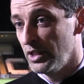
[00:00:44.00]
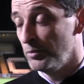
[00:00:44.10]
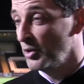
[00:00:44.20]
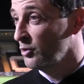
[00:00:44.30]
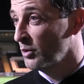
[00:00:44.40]

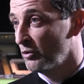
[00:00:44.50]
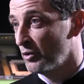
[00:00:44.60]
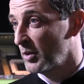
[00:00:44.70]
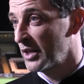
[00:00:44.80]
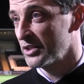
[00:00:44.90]
and they played well
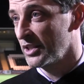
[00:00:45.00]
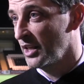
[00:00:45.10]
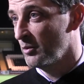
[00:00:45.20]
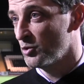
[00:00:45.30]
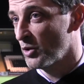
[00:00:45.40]
for parts of
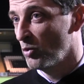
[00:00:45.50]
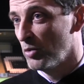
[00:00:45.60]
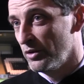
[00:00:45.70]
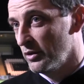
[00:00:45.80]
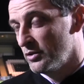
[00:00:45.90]
the game as well,
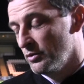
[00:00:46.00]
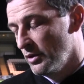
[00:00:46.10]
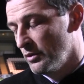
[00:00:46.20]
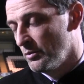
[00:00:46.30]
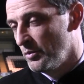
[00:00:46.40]
but
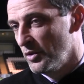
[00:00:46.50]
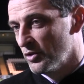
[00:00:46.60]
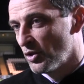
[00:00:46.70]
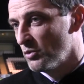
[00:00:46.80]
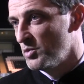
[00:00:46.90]

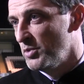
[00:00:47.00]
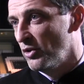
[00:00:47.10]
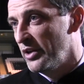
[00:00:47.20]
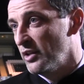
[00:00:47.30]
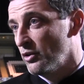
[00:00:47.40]
there's always a
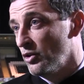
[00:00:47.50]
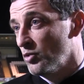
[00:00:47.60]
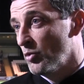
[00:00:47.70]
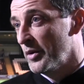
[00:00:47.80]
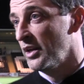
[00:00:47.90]
be-all and end-all
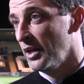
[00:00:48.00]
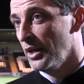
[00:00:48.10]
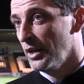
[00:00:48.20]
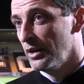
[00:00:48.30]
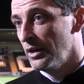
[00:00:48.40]
at the moment,
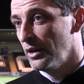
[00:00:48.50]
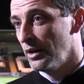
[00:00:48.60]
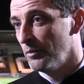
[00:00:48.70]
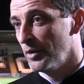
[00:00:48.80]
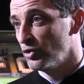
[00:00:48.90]

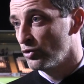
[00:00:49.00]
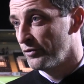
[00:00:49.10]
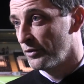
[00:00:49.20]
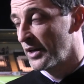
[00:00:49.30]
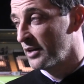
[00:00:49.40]
and
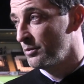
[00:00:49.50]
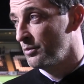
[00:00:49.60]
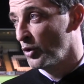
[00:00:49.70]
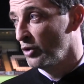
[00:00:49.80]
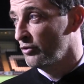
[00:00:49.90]
so from that
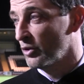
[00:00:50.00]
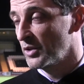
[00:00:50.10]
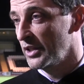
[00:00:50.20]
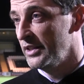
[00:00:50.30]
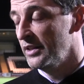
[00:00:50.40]
point of view
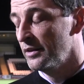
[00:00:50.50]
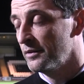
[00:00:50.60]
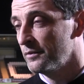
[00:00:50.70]
I'm delighted.